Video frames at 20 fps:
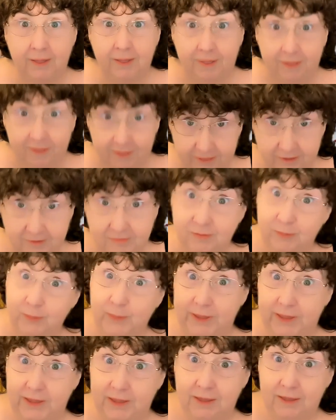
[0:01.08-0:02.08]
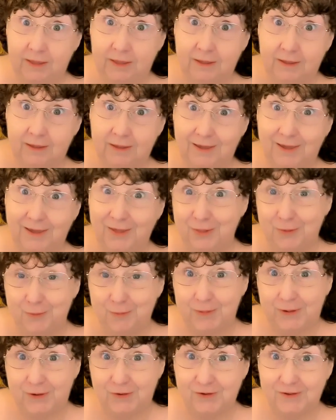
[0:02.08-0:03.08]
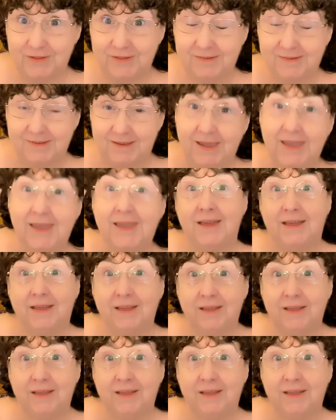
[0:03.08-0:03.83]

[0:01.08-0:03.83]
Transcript: This week in the Regency,